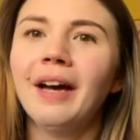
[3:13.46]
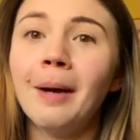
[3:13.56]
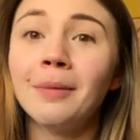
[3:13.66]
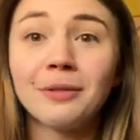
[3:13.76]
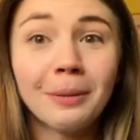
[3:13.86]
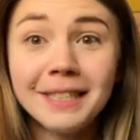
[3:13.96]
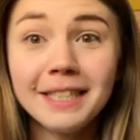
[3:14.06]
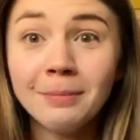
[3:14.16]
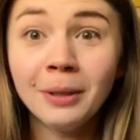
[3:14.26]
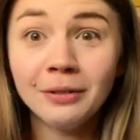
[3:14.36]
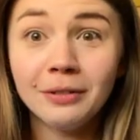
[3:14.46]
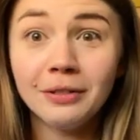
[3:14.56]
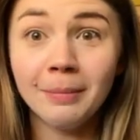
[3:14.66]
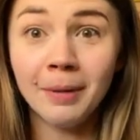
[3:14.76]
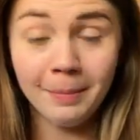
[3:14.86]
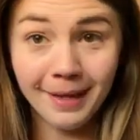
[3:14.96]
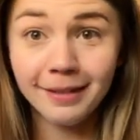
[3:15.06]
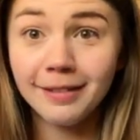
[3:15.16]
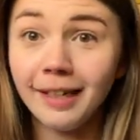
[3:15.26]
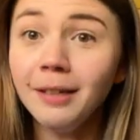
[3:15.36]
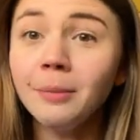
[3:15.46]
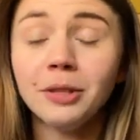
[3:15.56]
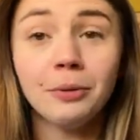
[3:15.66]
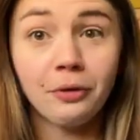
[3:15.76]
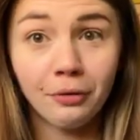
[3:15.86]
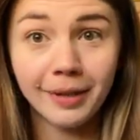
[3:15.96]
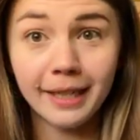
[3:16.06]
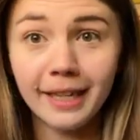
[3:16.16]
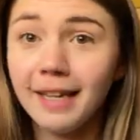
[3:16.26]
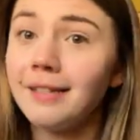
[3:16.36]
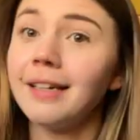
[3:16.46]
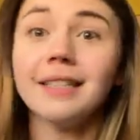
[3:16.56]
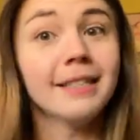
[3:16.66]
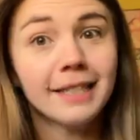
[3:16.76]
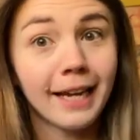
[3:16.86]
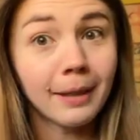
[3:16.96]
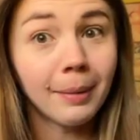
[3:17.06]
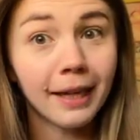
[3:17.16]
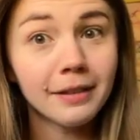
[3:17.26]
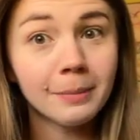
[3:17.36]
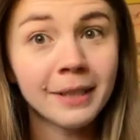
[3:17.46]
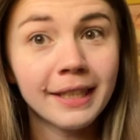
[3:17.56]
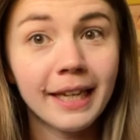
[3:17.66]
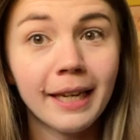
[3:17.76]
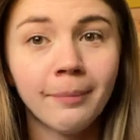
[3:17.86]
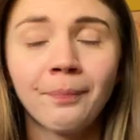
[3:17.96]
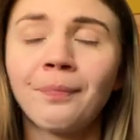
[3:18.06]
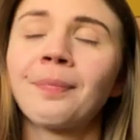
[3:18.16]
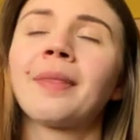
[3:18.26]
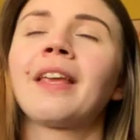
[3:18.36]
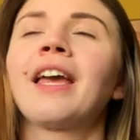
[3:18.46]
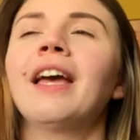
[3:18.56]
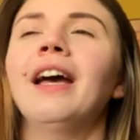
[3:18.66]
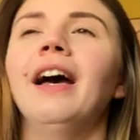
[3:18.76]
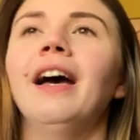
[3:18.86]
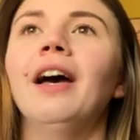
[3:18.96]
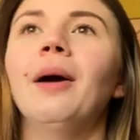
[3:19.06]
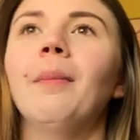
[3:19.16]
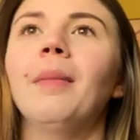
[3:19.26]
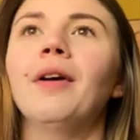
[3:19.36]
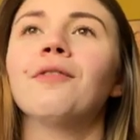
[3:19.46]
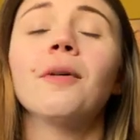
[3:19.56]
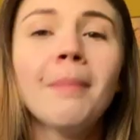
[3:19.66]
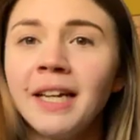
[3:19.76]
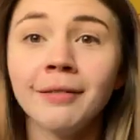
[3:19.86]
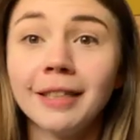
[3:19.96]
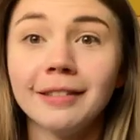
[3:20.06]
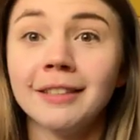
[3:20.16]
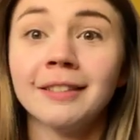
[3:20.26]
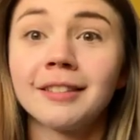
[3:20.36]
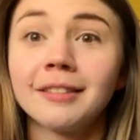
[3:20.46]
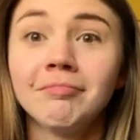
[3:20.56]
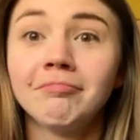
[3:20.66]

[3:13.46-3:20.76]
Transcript: So I did my BSc, which was 3 years. I didn't take a placement year for many reasons.